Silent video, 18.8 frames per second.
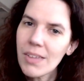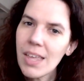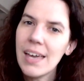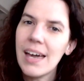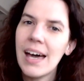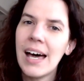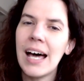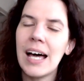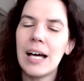
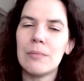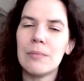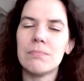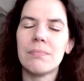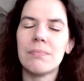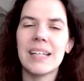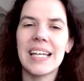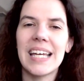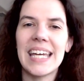
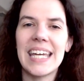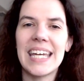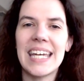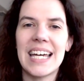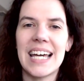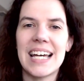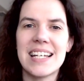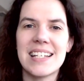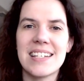
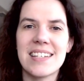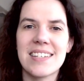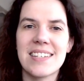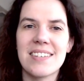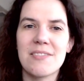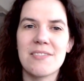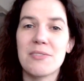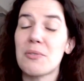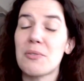And
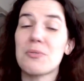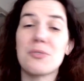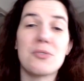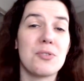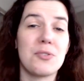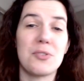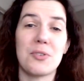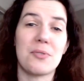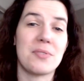those are
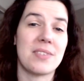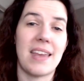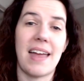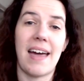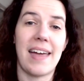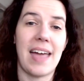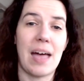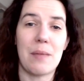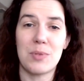2 shows that
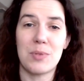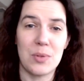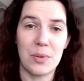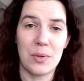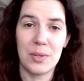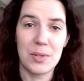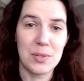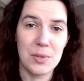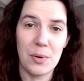I
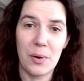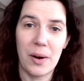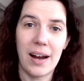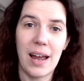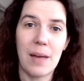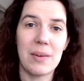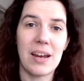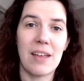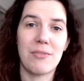absolutely adore.
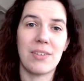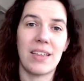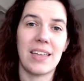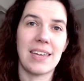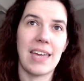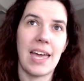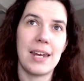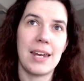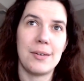I mean, I feel
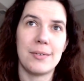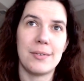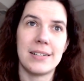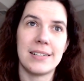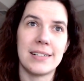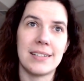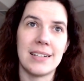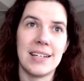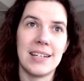like
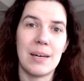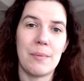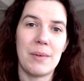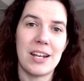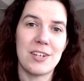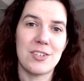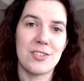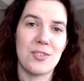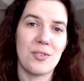anyone,
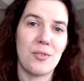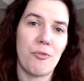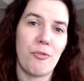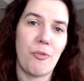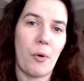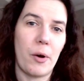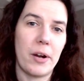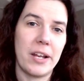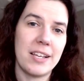I just turned
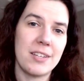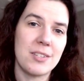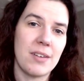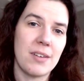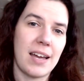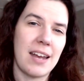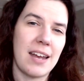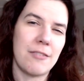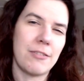40, so
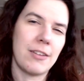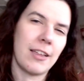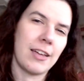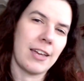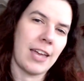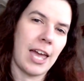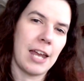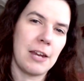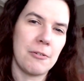I kind of feel
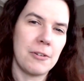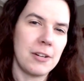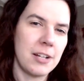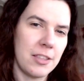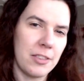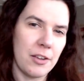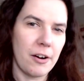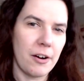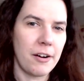like anyone
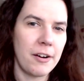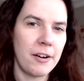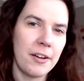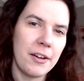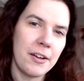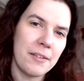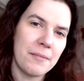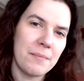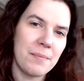in their
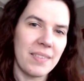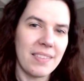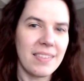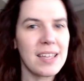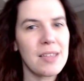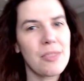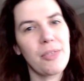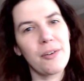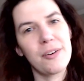
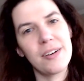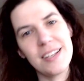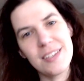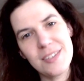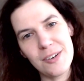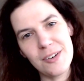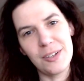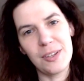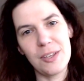late
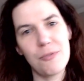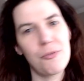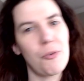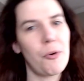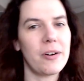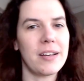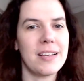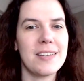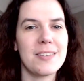30s, early
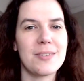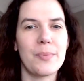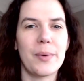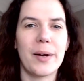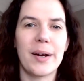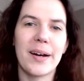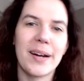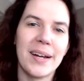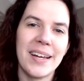40s,
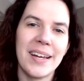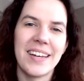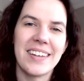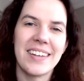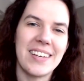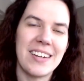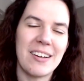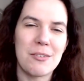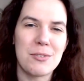where,
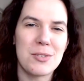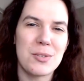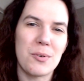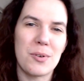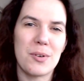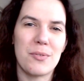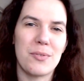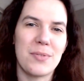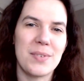
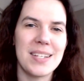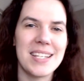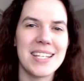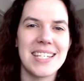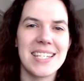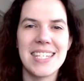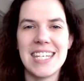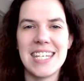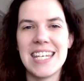sort of
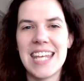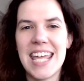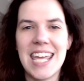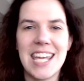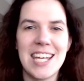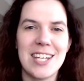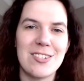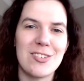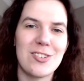
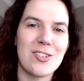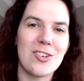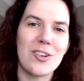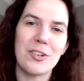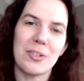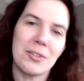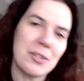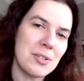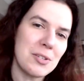teenage,
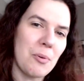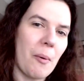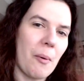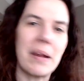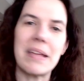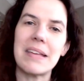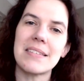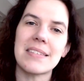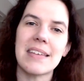early
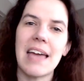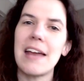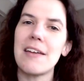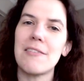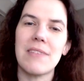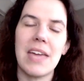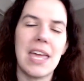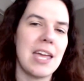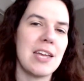20s kind
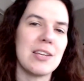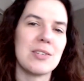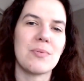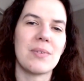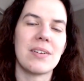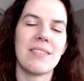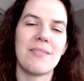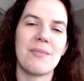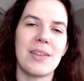of age
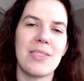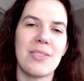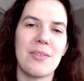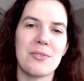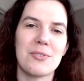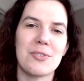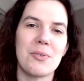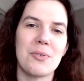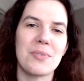when
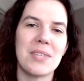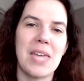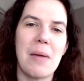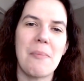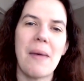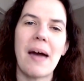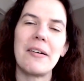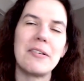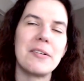those shows
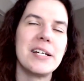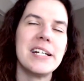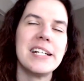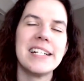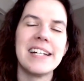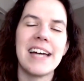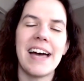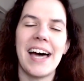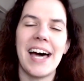came out.
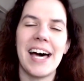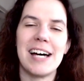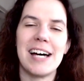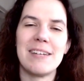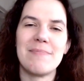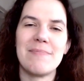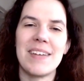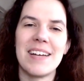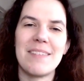
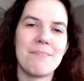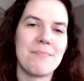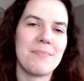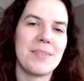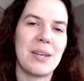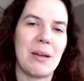And,